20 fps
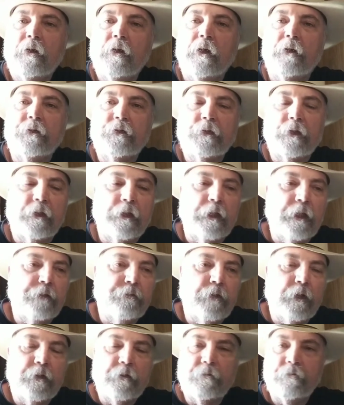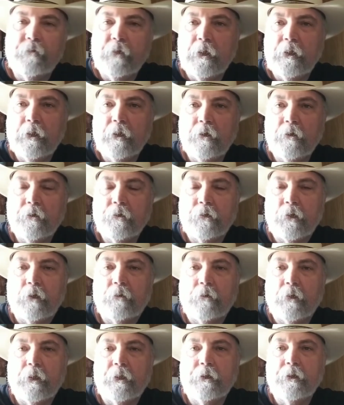I still have other videos I
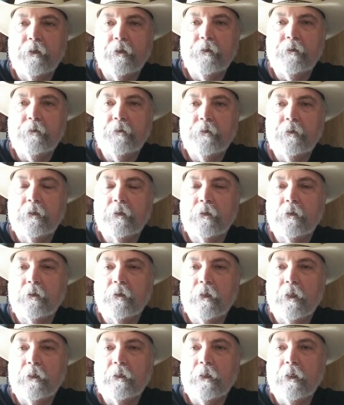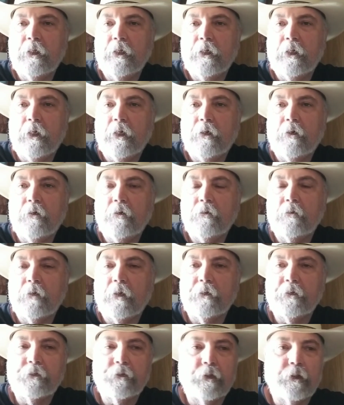want to do and get out.
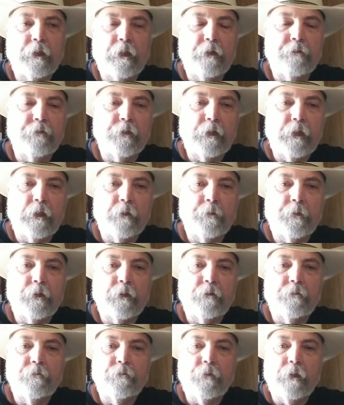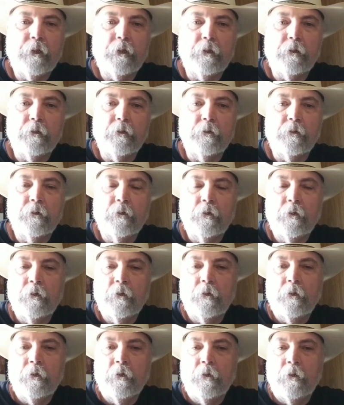I still have a couple of uh,
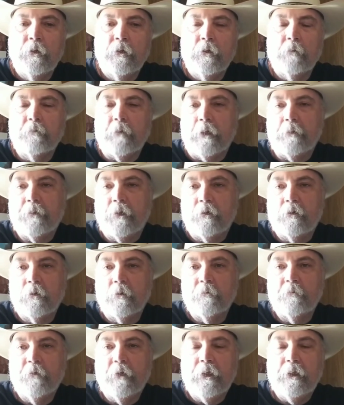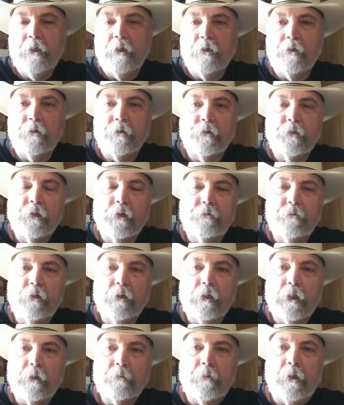my poem videos if you
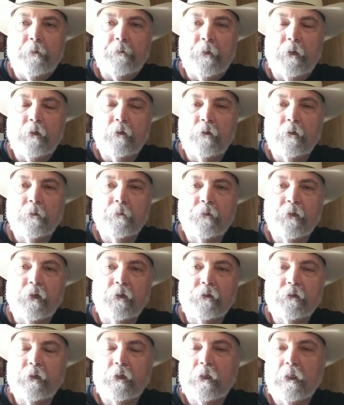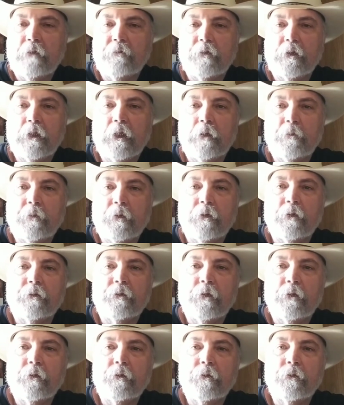like my poems I still have a couple of
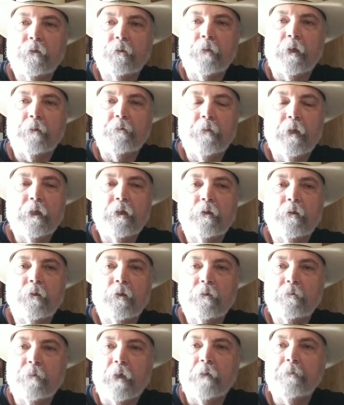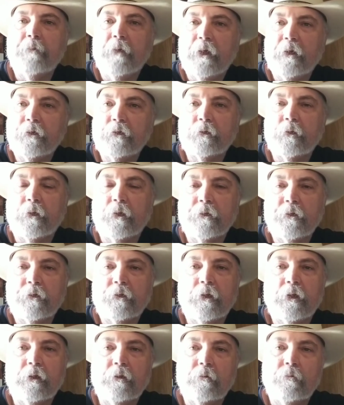those my better my best ones
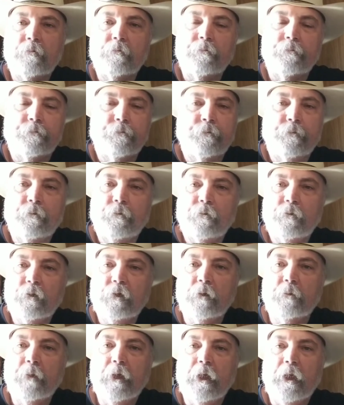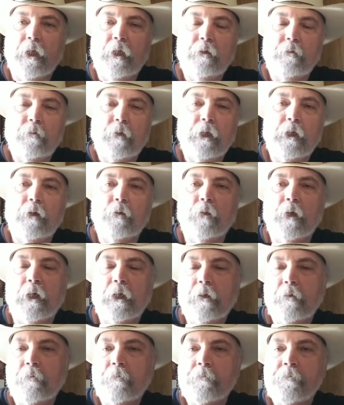that to me
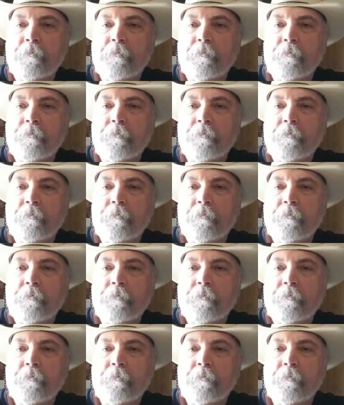anyway